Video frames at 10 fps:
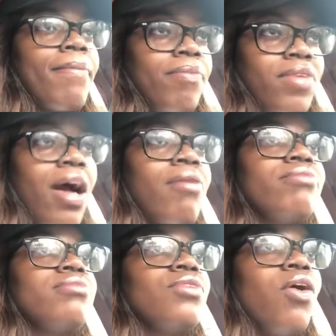Yeah,
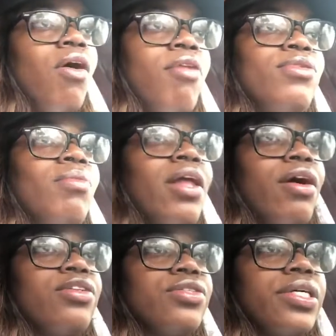go home, do my
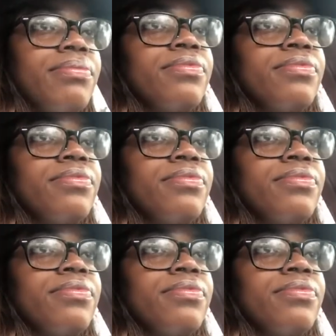laundry,